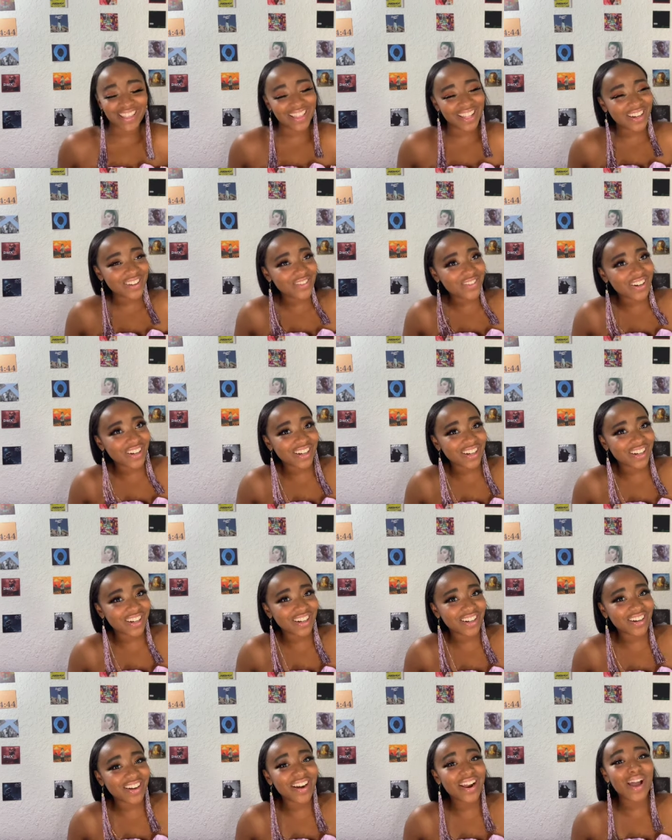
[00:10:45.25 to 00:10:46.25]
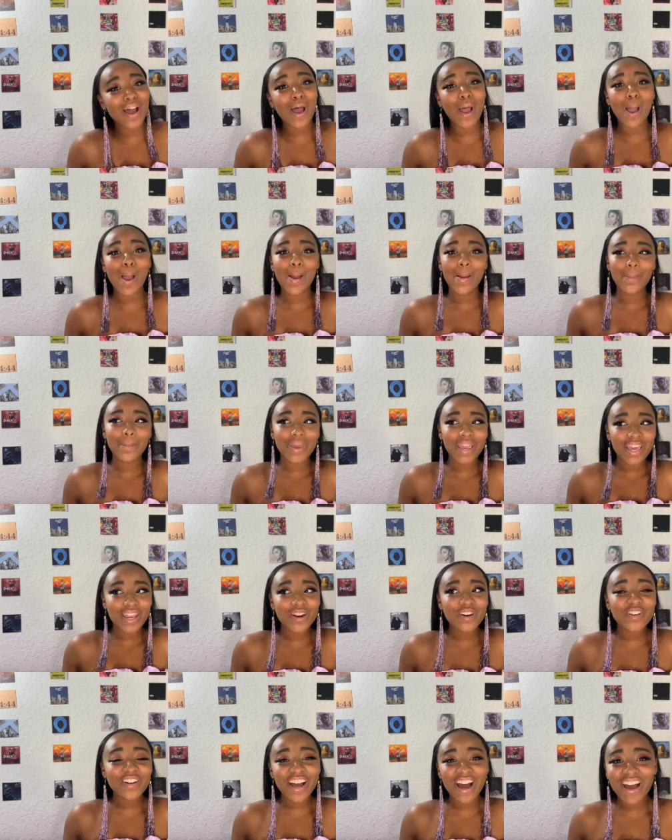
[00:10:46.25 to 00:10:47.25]
Love her.
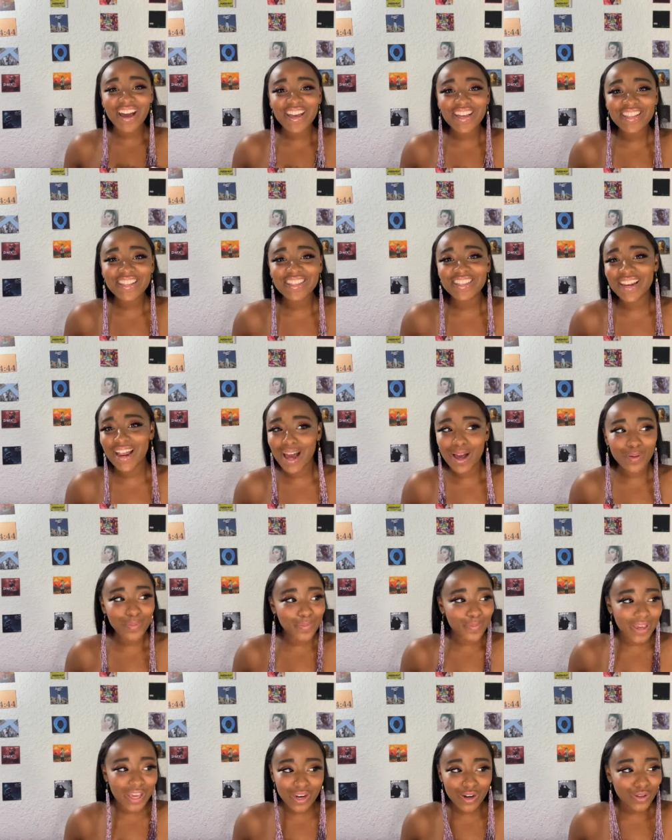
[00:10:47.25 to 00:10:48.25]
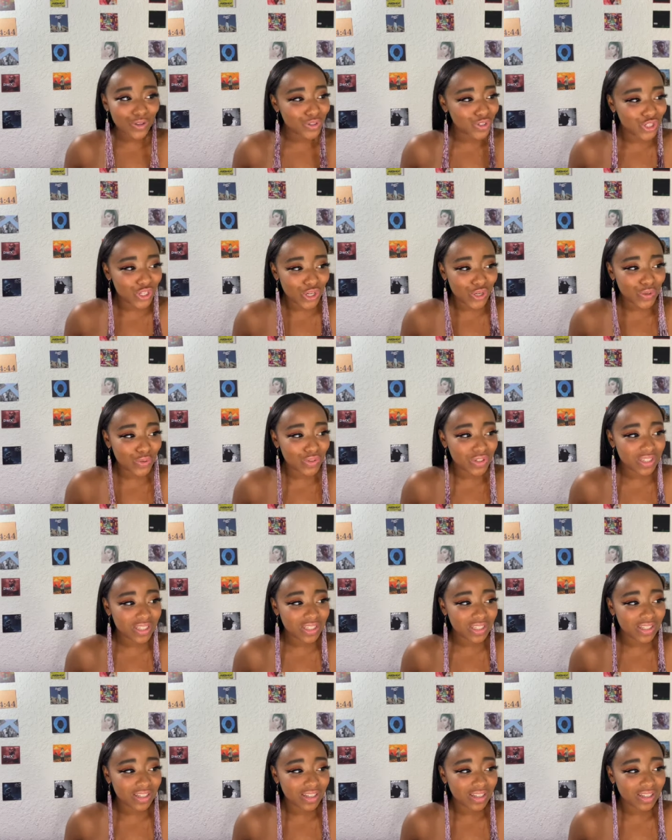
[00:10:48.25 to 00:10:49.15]
Beetle guys, not beetle juice.